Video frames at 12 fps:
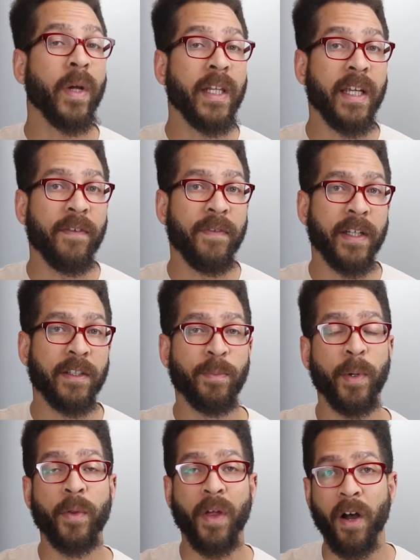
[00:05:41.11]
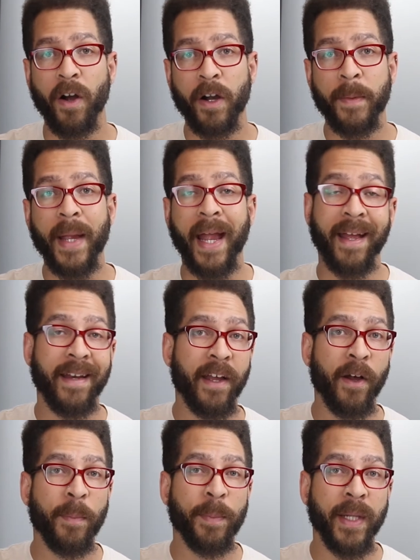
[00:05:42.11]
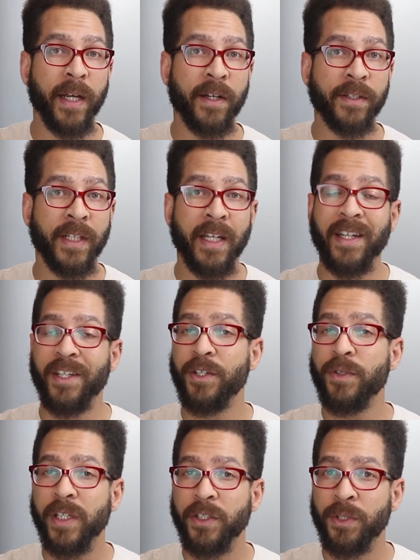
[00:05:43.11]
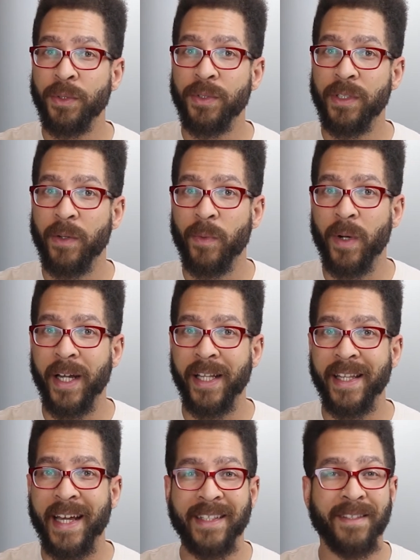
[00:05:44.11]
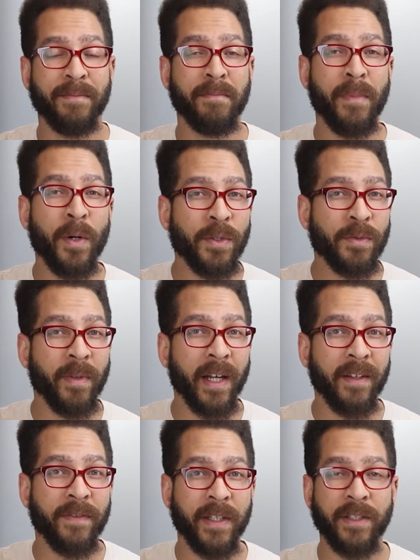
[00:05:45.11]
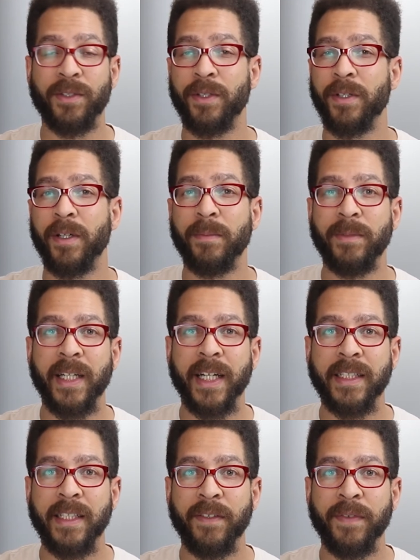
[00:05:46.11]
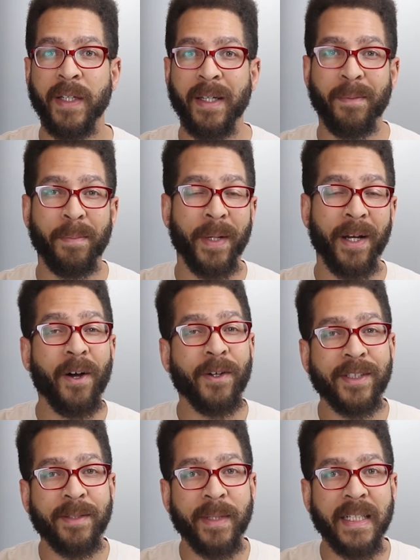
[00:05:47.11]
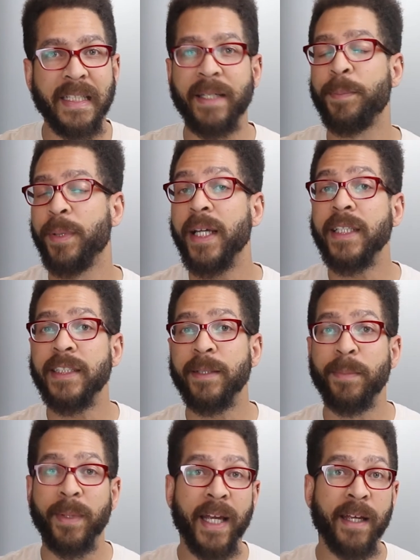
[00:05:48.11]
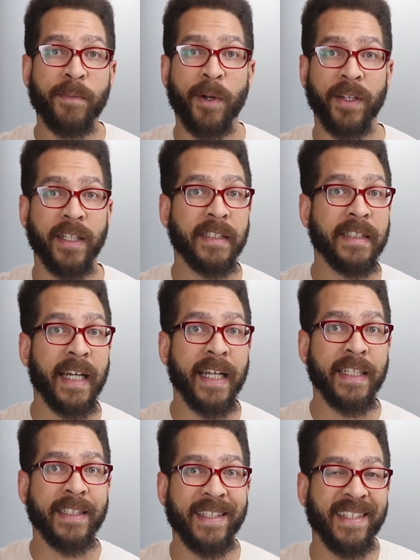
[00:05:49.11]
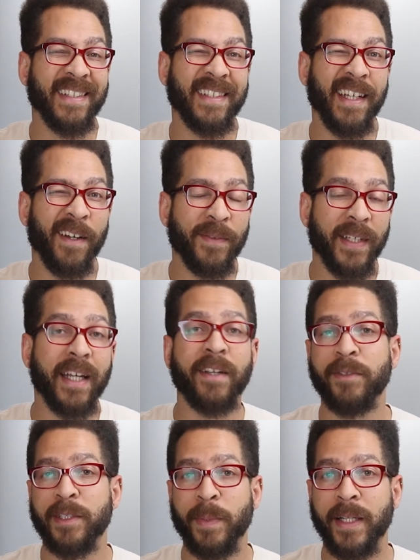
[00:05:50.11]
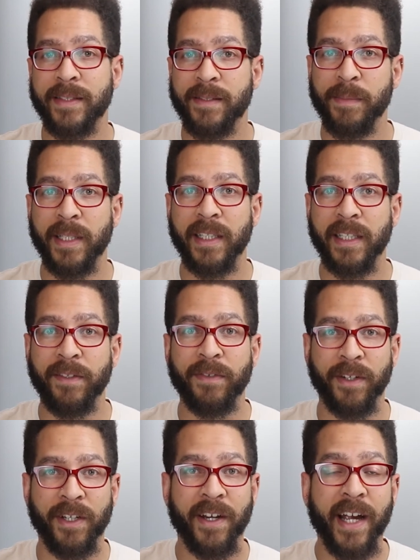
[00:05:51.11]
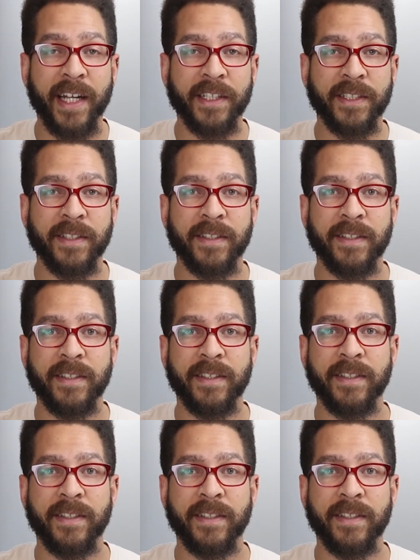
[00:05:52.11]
When the events both harm and help players, you can choose the one that's most relevant to your objective, but ultimately place the blame on the dice instead of taking responsibility for your actions.